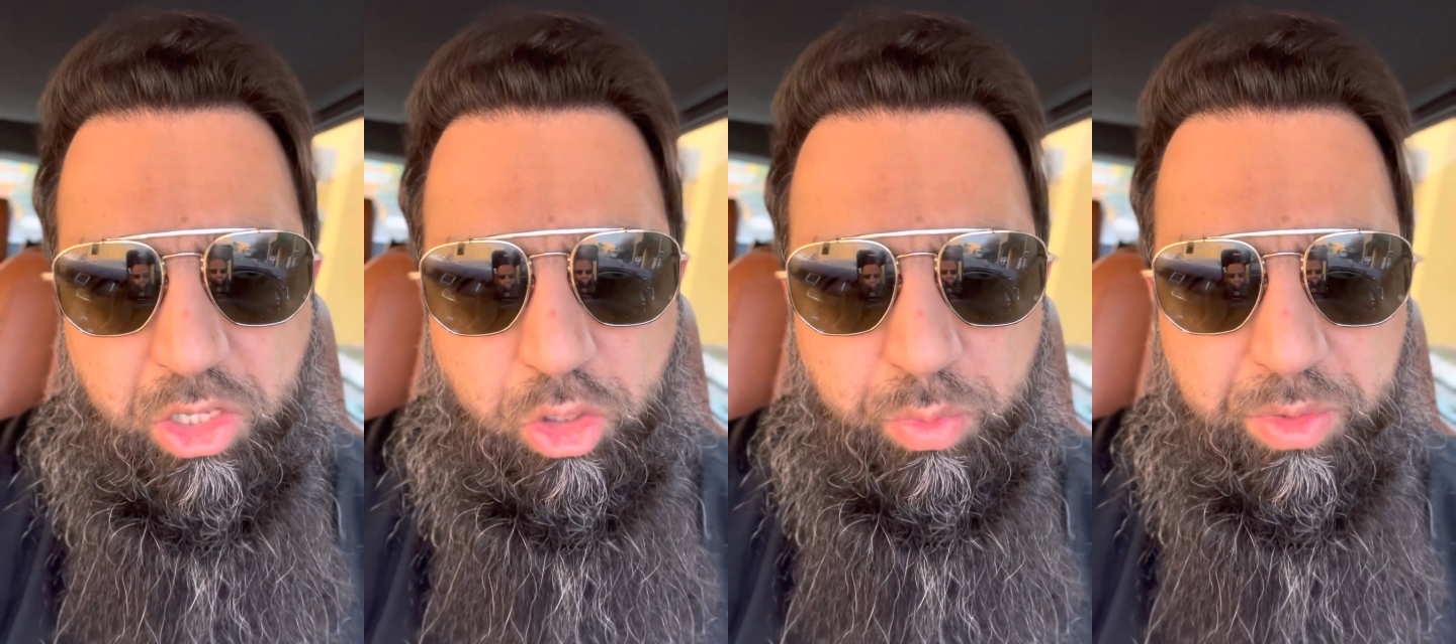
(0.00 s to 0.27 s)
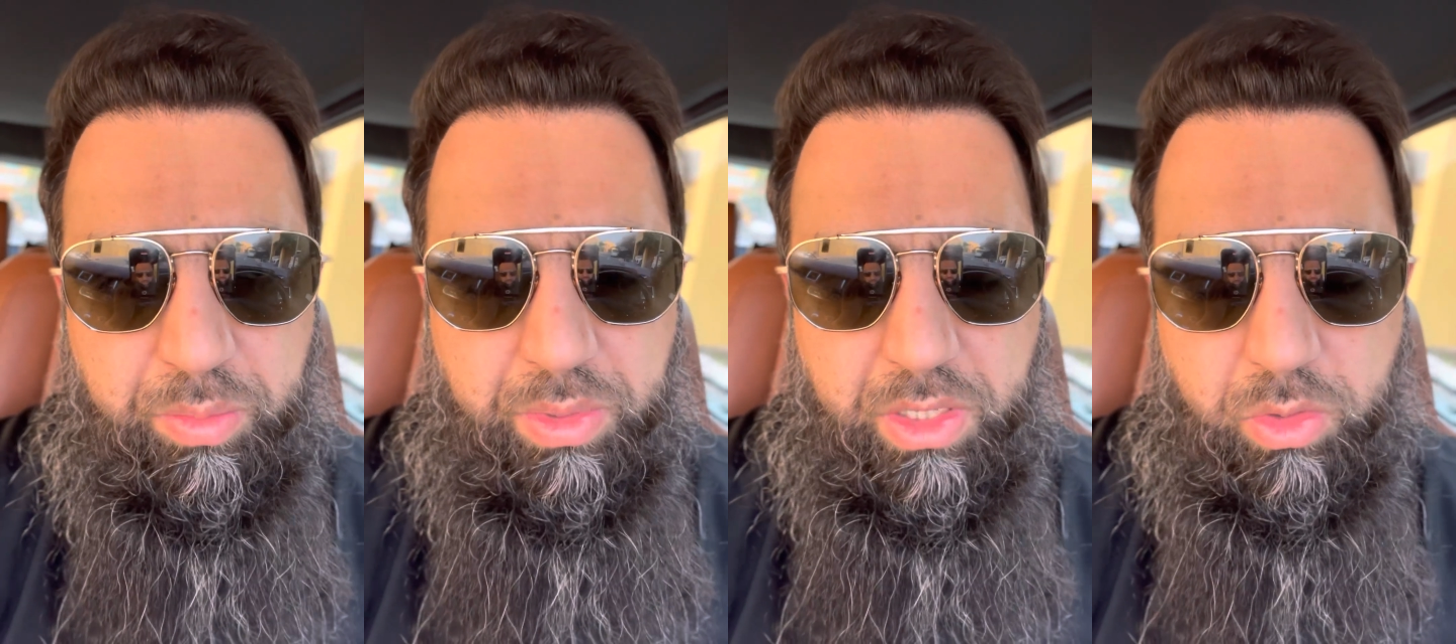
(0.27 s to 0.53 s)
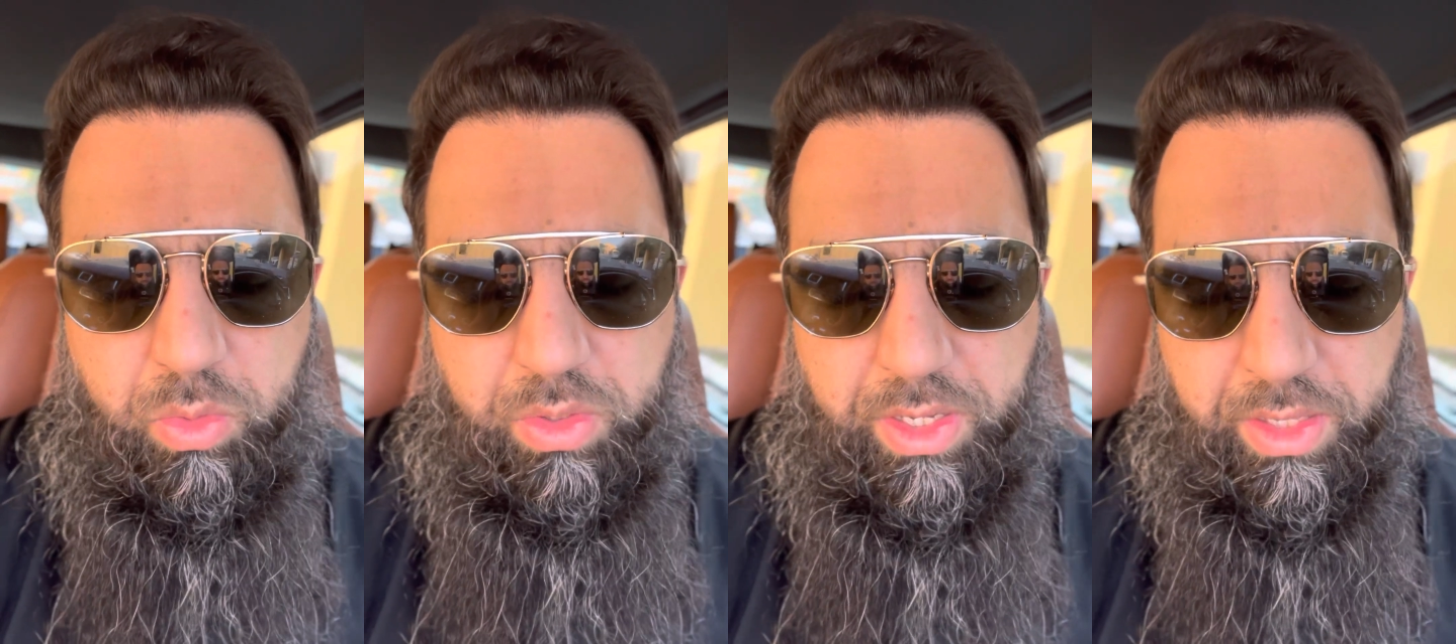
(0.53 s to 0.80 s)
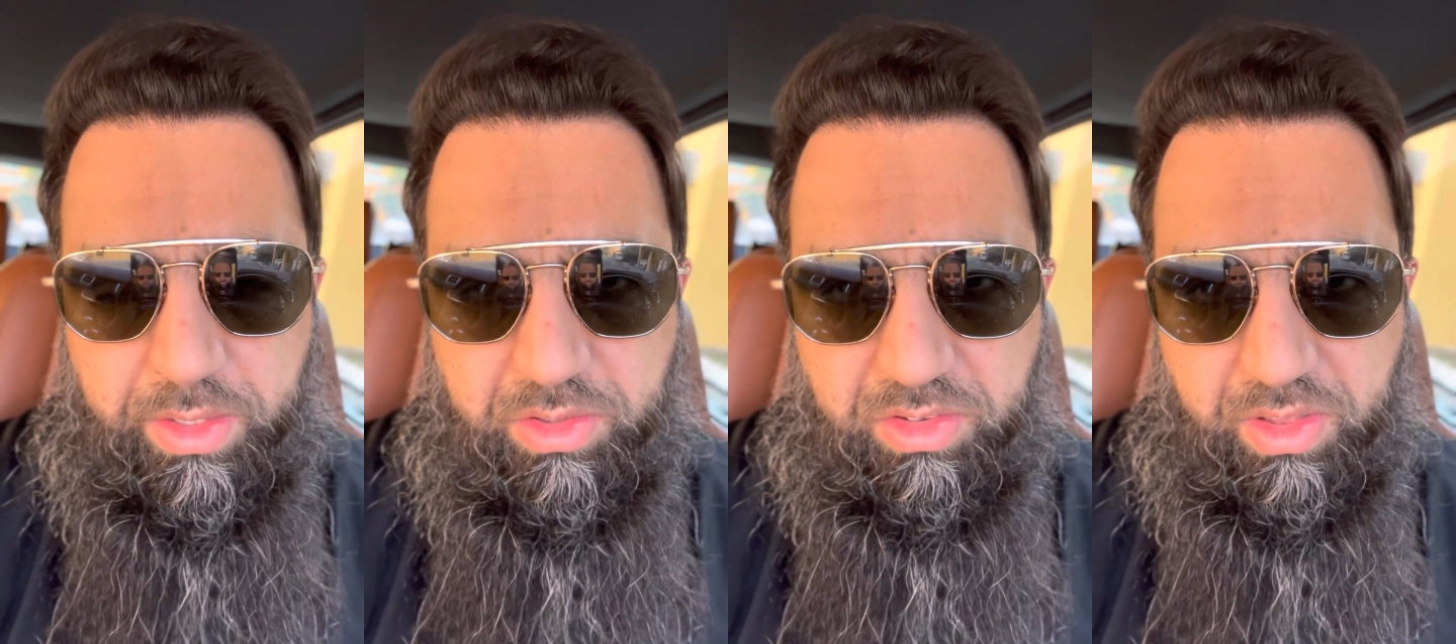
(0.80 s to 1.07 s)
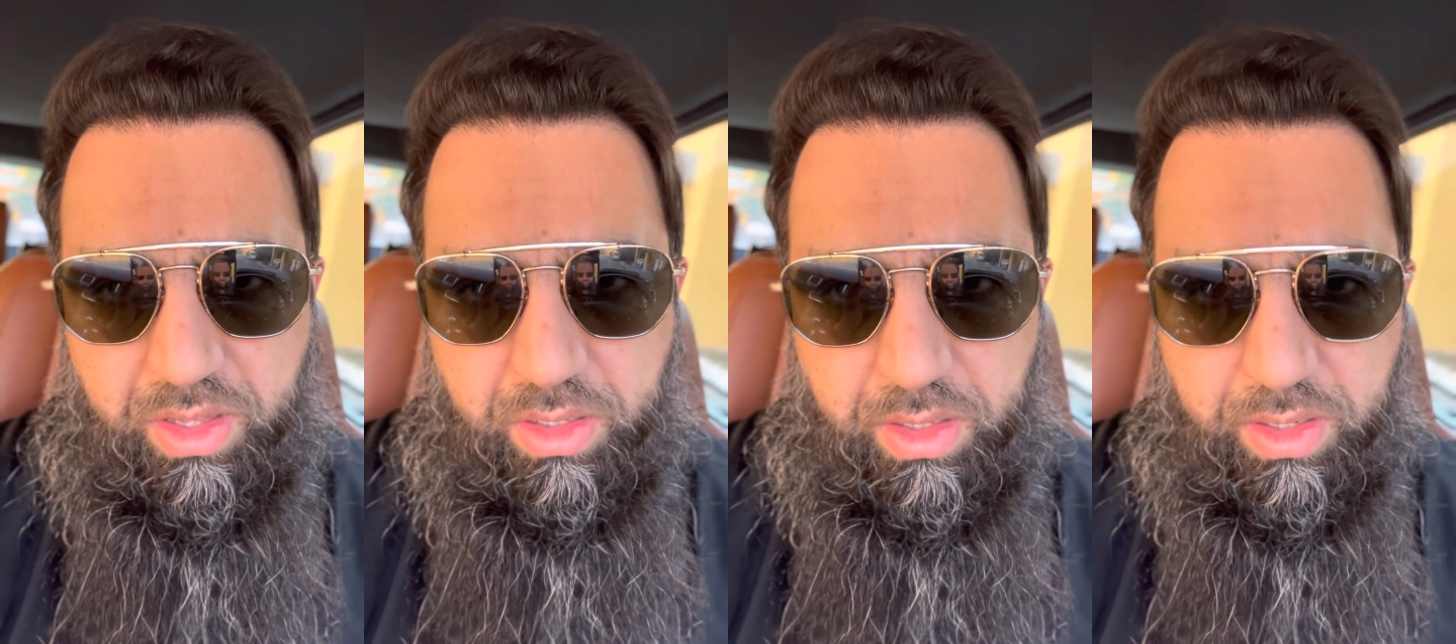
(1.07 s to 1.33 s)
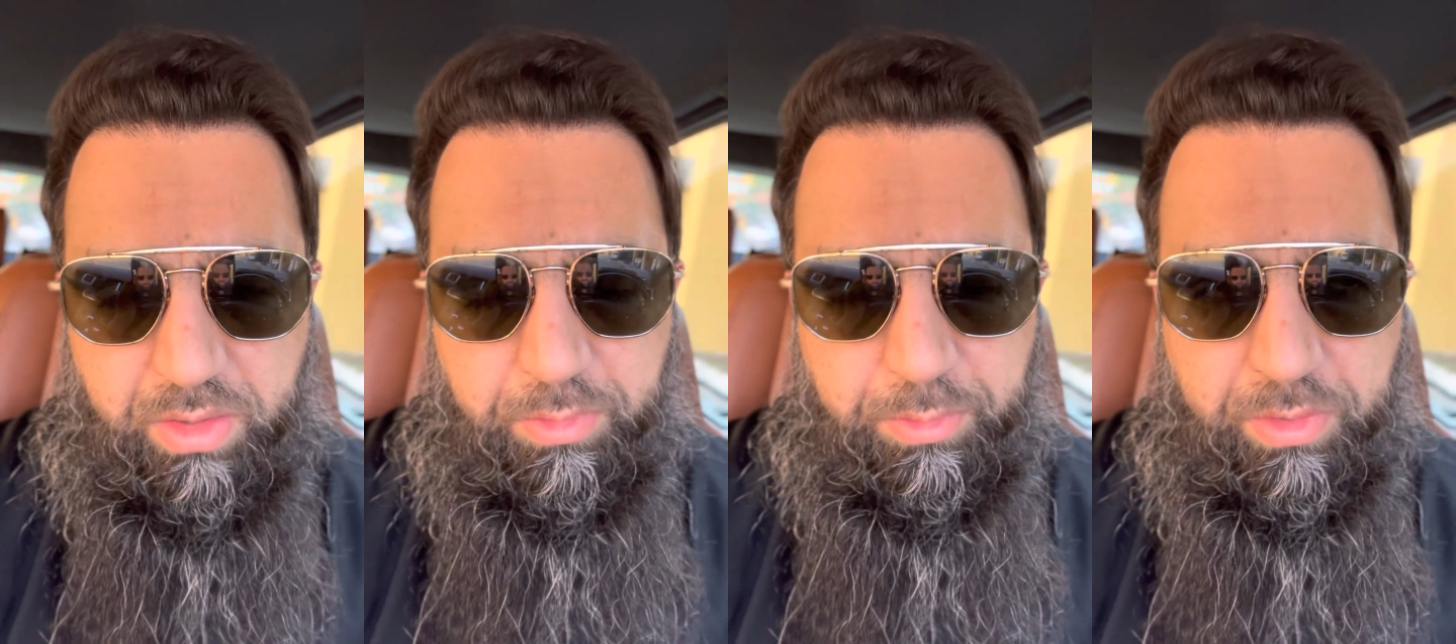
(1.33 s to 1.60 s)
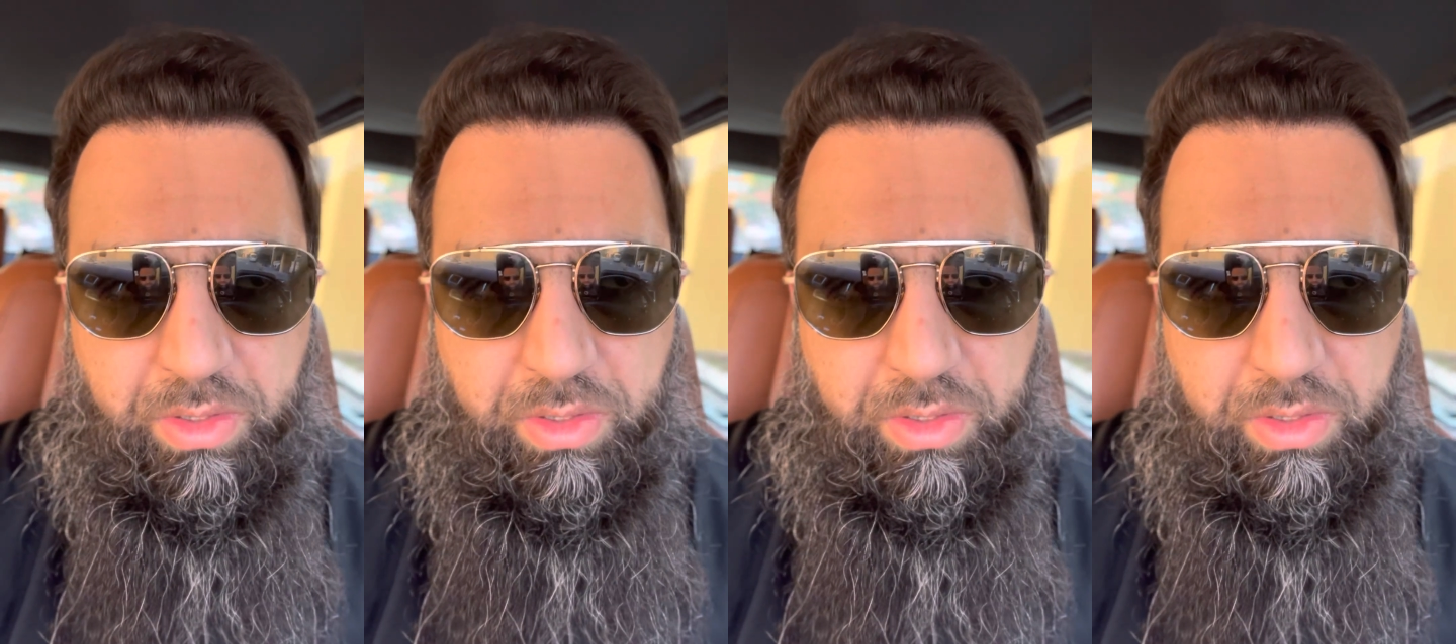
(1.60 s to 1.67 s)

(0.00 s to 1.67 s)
human being who ends their life,